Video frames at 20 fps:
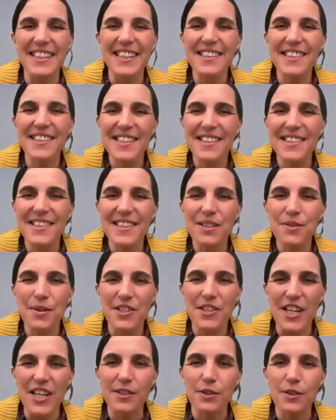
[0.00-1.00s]
Is this a
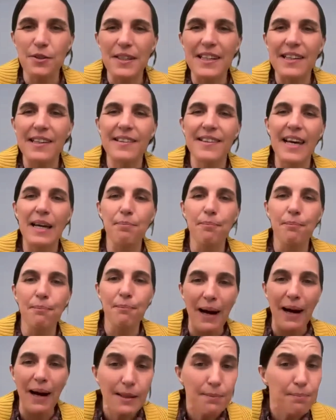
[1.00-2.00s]
trajectory that
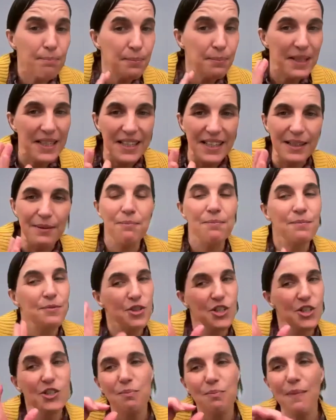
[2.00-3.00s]

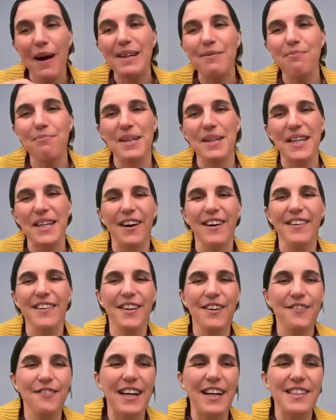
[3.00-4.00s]
just might be on the
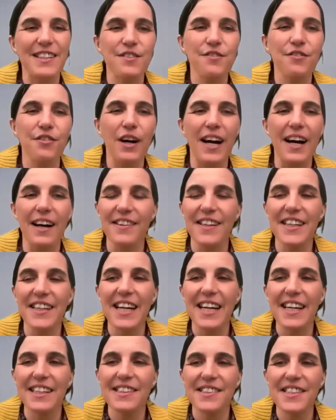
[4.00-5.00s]
horizon for other
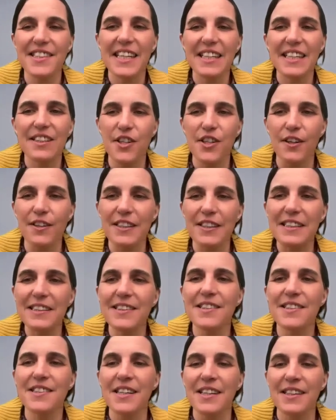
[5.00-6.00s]
AACE
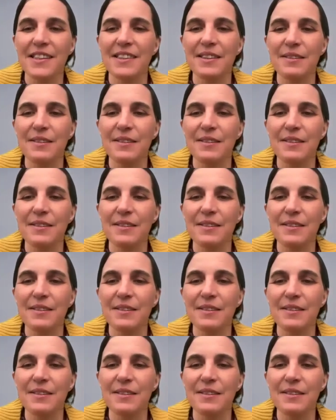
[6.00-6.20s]
journals?